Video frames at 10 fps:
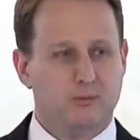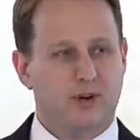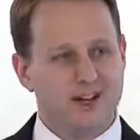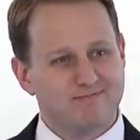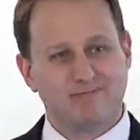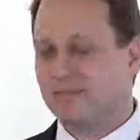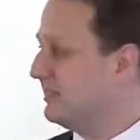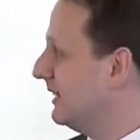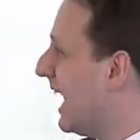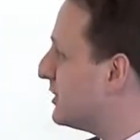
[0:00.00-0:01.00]
but
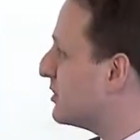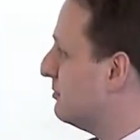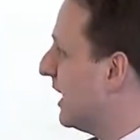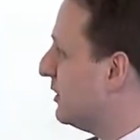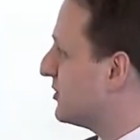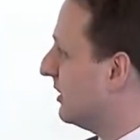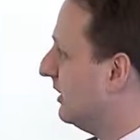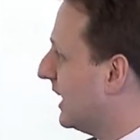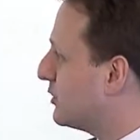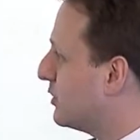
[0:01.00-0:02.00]
lots of metals are
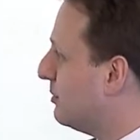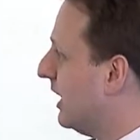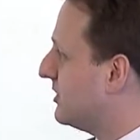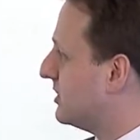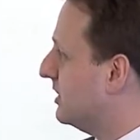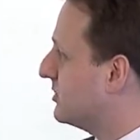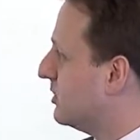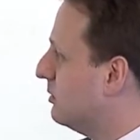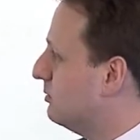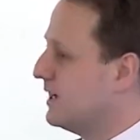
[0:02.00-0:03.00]
electrodeposited,
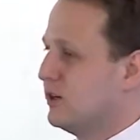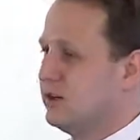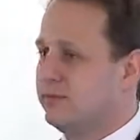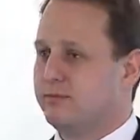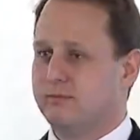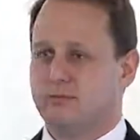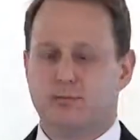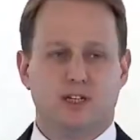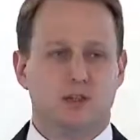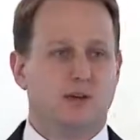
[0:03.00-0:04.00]
so we could have
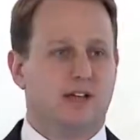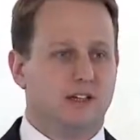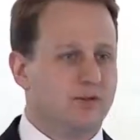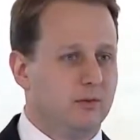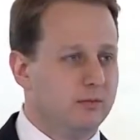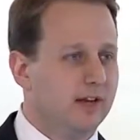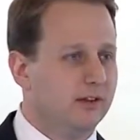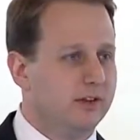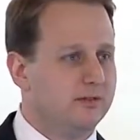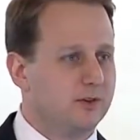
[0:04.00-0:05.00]
been doing a different
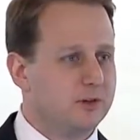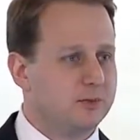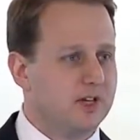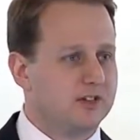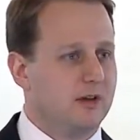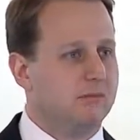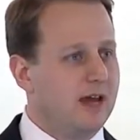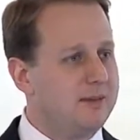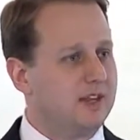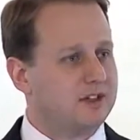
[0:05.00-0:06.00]
metal in the first place,
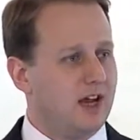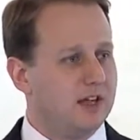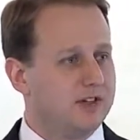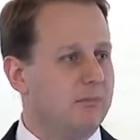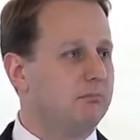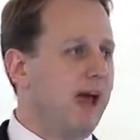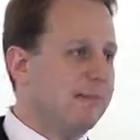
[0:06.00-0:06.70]
and maybe this concept